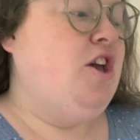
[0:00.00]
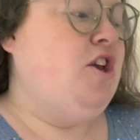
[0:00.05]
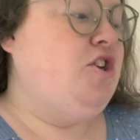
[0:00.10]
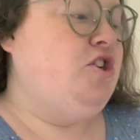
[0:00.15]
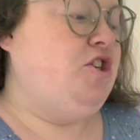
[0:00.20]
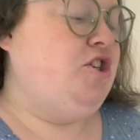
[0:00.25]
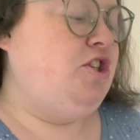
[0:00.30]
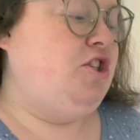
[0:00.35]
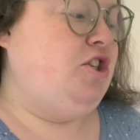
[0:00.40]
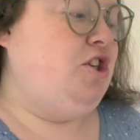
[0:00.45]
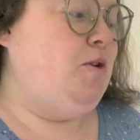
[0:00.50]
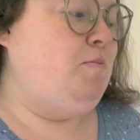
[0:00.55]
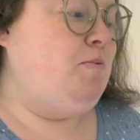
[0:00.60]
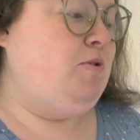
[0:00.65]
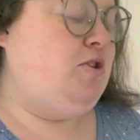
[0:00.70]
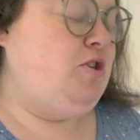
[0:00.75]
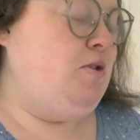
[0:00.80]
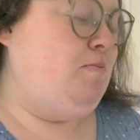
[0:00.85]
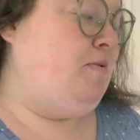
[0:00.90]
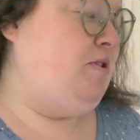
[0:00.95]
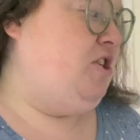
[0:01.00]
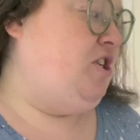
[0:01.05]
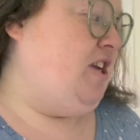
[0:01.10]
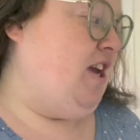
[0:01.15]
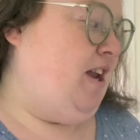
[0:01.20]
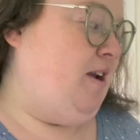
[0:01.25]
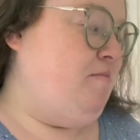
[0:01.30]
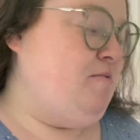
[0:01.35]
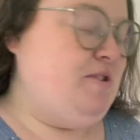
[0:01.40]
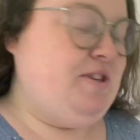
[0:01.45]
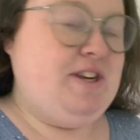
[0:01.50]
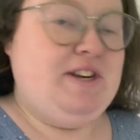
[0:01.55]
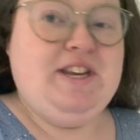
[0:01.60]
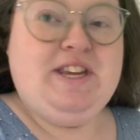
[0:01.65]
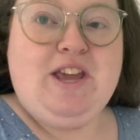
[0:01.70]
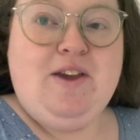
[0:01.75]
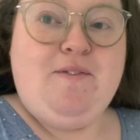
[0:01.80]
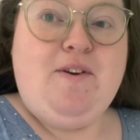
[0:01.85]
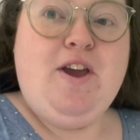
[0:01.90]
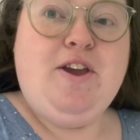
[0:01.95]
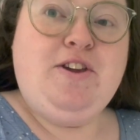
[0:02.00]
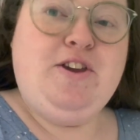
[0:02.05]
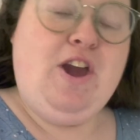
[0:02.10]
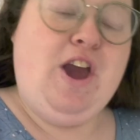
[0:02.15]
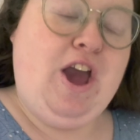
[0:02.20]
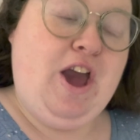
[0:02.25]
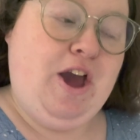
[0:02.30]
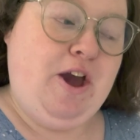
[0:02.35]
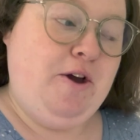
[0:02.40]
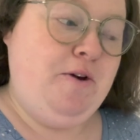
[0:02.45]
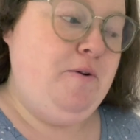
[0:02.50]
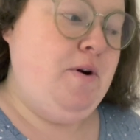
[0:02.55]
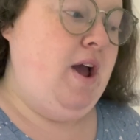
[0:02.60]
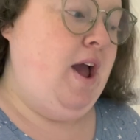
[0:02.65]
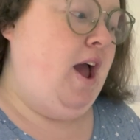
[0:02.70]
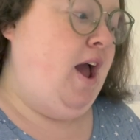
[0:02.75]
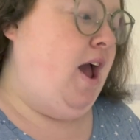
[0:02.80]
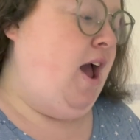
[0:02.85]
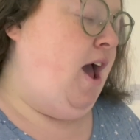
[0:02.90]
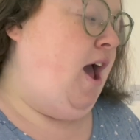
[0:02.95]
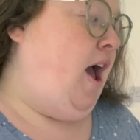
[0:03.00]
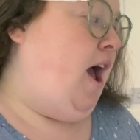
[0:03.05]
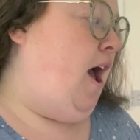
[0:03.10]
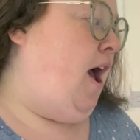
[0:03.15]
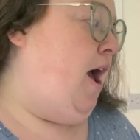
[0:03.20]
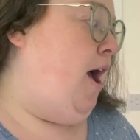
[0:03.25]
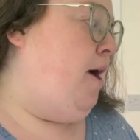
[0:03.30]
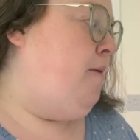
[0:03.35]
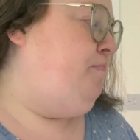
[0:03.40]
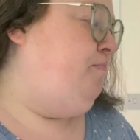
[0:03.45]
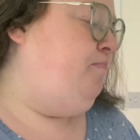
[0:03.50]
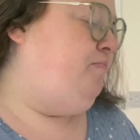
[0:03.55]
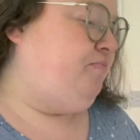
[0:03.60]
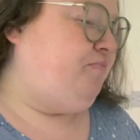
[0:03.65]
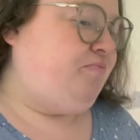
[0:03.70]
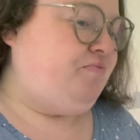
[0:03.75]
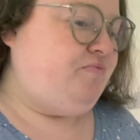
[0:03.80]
Just super, super chill. I'm just going to give it a go. Um,